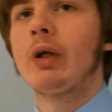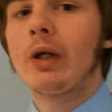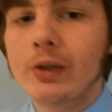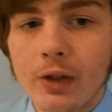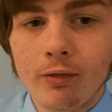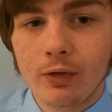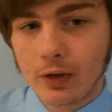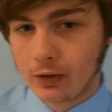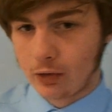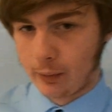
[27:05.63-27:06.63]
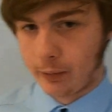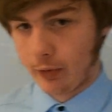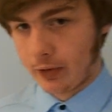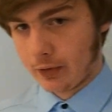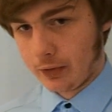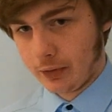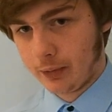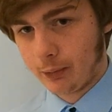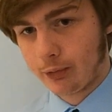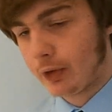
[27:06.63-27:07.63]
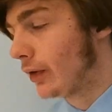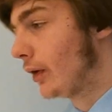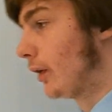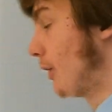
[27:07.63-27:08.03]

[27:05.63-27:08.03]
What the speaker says: extended the interrupt vector, what they did is